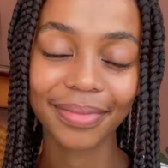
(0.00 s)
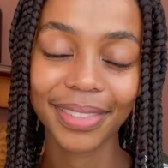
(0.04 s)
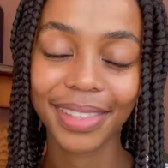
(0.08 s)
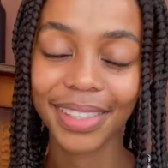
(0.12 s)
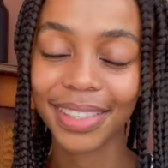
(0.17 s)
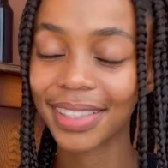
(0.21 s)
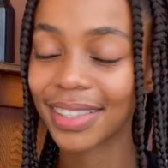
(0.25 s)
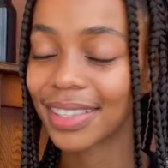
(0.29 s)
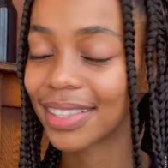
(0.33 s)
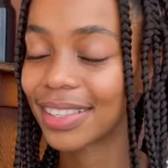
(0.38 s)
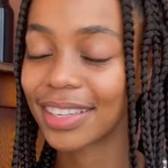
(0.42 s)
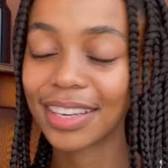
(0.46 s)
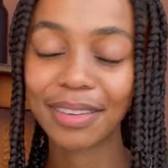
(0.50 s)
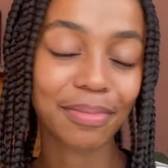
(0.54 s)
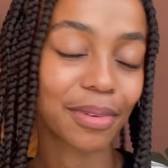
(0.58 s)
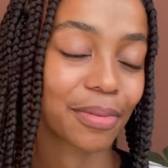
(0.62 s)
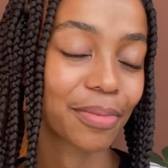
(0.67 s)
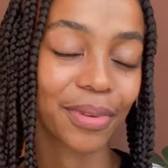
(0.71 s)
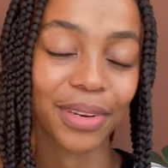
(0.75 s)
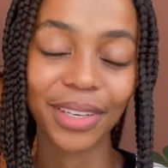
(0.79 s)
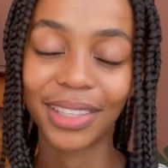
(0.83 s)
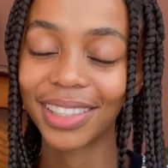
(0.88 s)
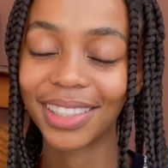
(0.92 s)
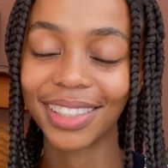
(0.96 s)
just a deep
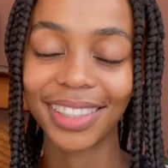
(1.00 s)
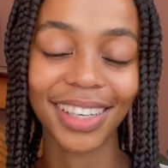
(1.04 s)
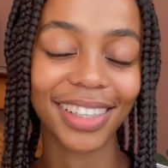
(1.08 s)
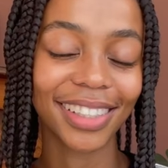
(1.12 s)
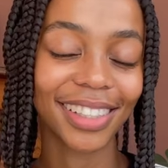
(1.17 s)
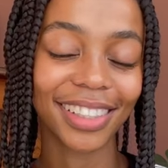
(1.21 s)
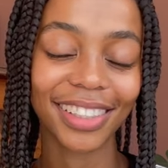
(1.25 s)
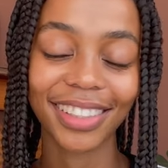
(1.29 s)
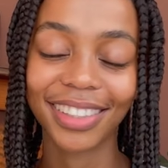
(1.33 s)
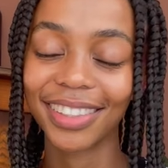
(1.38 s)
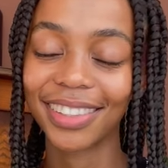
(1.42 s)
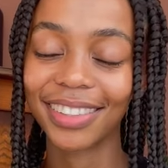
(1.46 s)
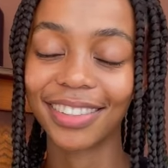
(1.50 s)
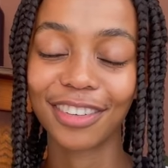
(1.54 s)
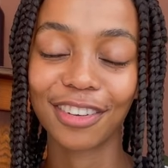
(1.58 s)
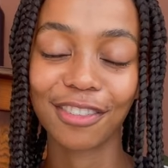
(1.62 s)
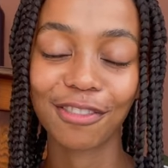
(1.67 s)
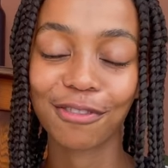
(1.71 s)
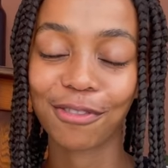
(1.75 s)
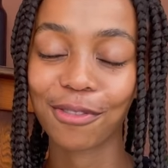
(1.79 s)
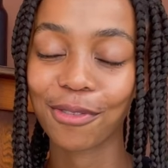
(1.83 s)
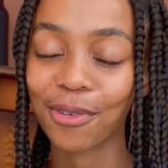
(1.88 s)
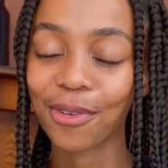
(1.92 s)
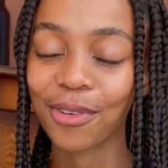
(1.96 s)
appreciation
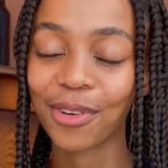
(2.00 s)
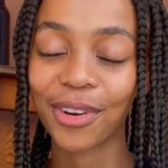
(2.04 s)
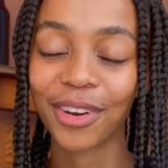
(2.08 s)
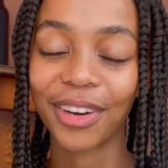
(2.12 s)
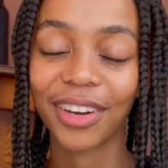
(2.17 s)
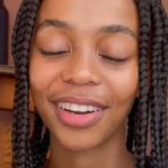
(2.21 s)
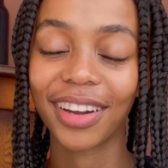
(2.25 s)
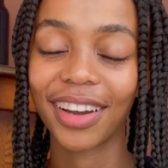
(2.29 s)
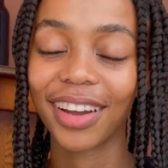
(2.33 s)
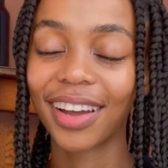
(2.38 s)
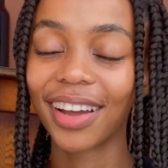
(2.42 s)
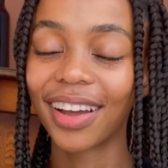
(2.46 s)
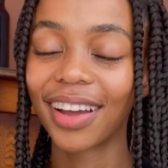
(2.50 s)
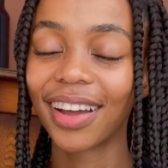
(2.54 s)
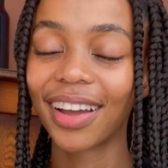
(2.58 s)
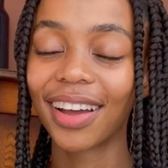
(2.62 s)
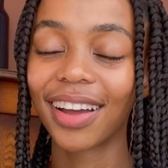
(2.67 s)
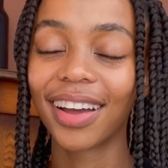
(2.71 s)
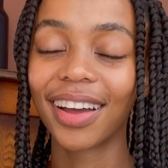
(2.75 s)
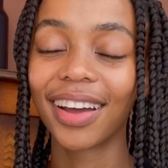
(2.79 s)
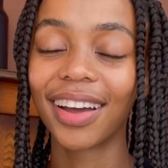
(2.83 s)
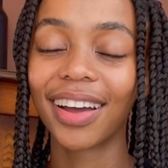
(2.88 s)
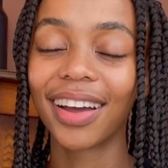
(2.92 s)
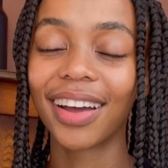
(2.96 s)
for
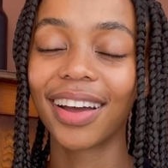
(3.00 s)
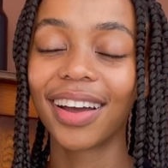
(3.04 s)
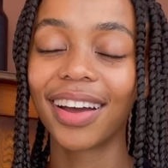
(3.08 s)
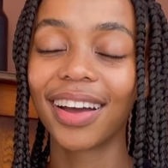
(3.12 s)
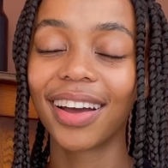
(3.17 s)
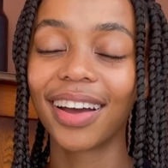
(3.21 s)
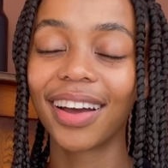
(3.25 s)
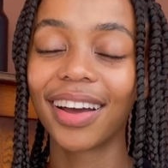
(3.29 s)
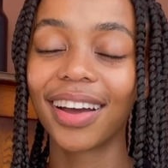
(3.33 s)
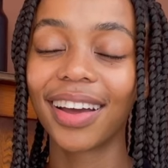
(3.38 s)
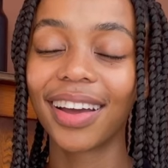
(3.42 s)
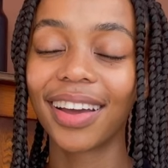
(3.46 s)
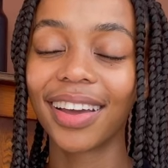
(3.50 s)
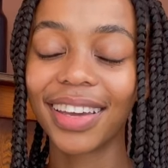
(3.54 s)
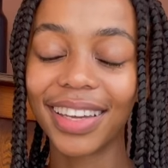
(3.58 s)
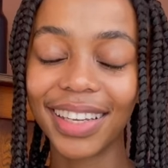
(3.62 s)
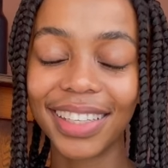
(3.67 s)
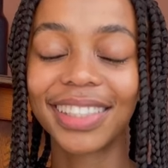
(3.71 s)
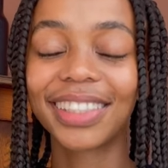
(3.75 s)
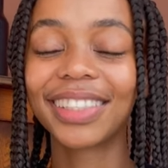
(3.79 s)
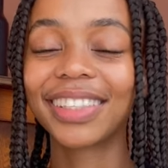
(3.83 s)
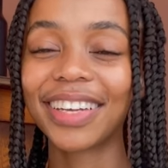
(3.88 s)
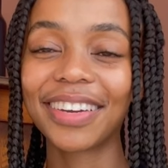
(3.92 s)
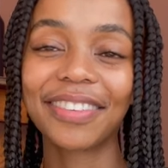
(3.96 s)

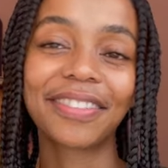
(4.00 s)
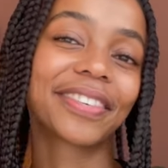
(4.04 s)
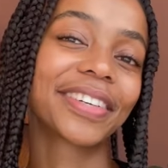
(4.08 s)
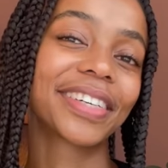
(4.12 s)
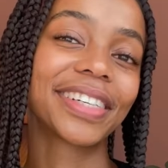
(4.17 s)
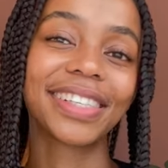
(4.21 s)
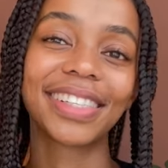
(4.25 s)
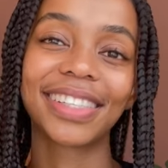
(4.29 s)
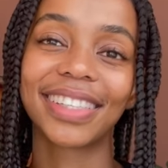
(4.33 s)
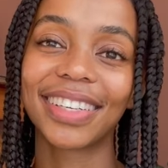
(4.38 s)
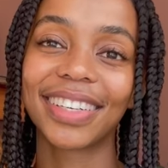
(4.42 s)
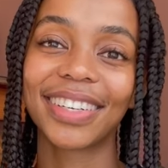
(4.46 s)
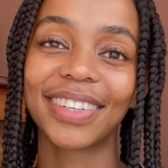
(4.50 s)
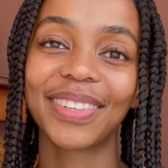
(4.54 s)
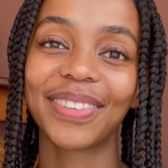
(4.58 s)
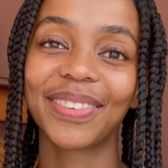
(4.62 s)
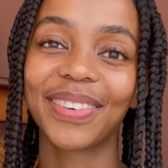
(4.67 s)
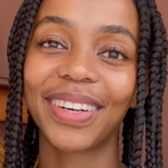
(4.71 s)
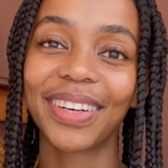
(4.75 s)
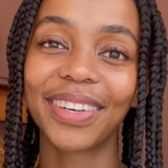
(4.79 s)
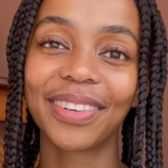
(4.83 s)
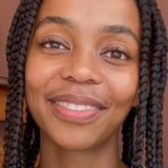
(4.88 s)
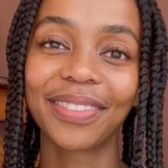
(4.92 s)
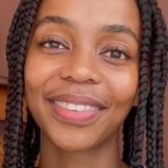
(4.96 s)
each and every single
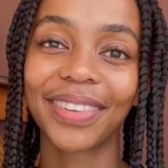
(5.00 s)
one of